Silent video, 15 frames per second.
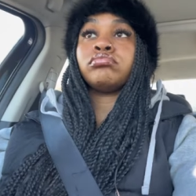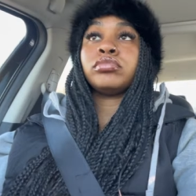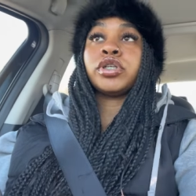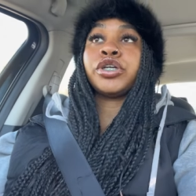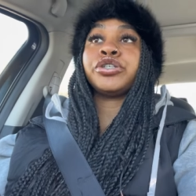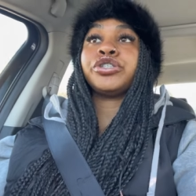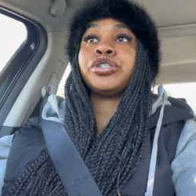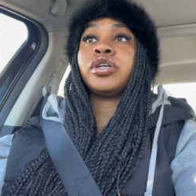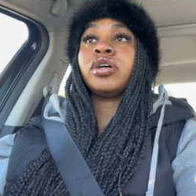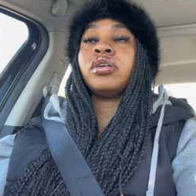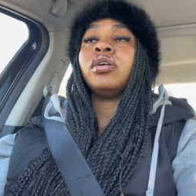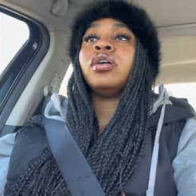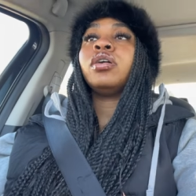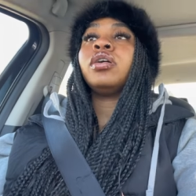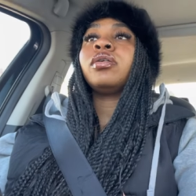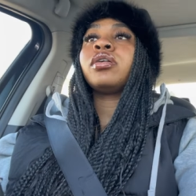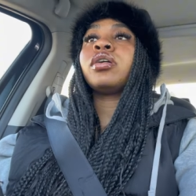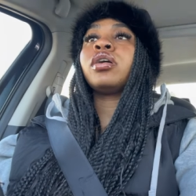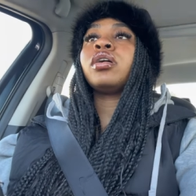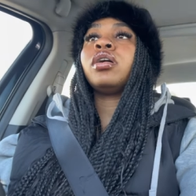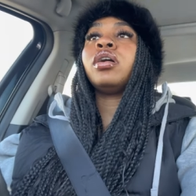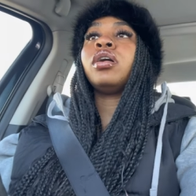there she go.
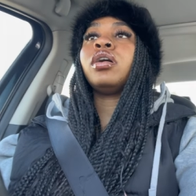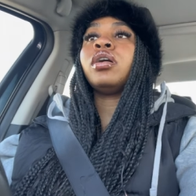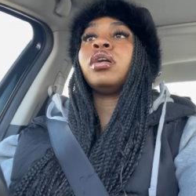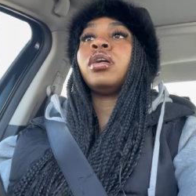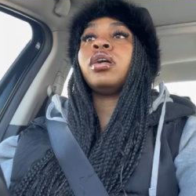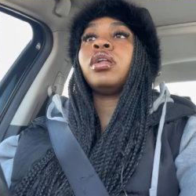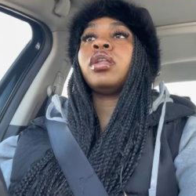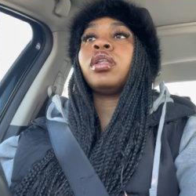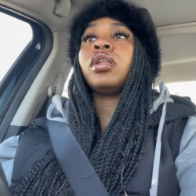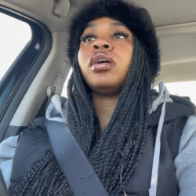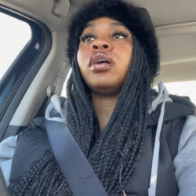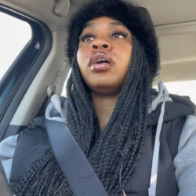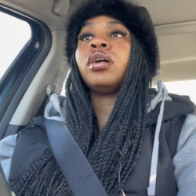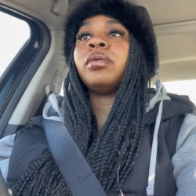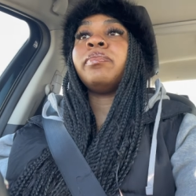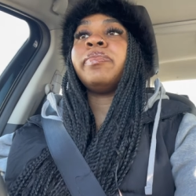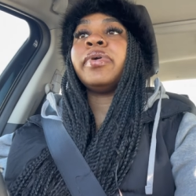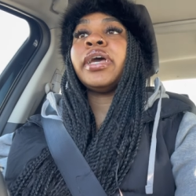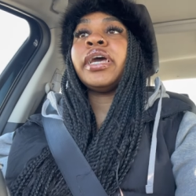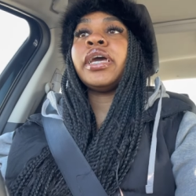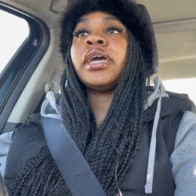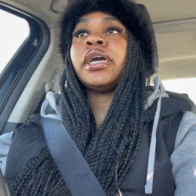Girl, uh,
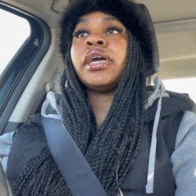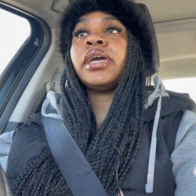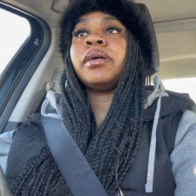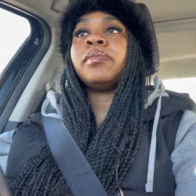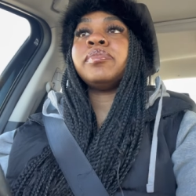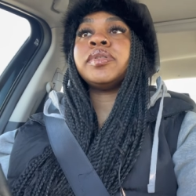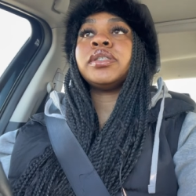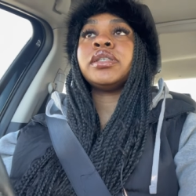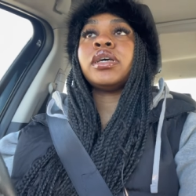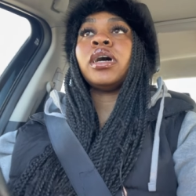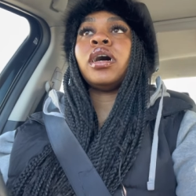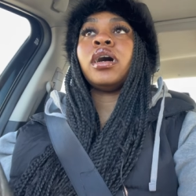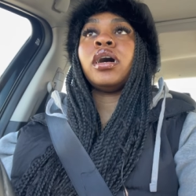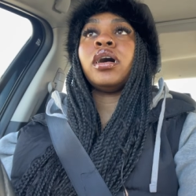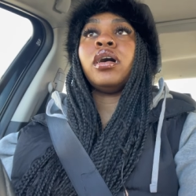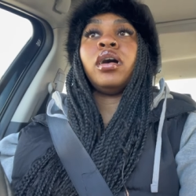babes, uh,